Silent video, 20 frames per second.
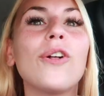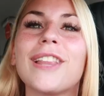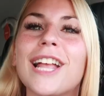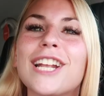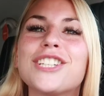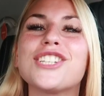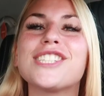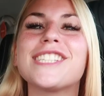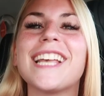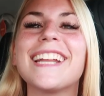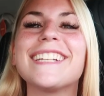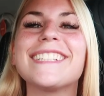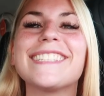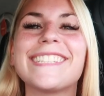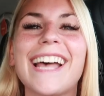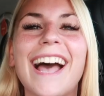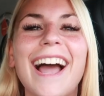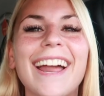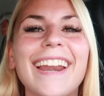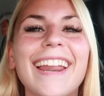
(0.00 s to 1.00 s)
let's just head
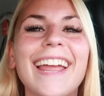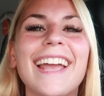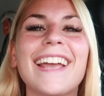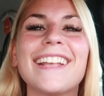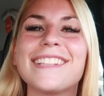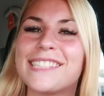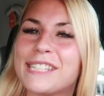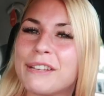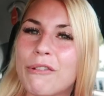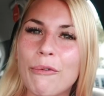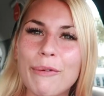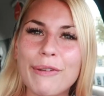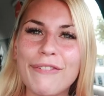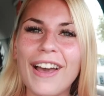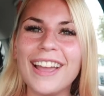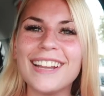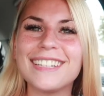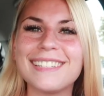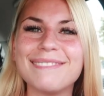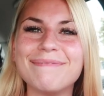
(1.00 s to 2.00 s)
inside and see what we
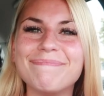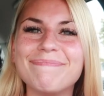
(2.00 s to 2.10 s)
find.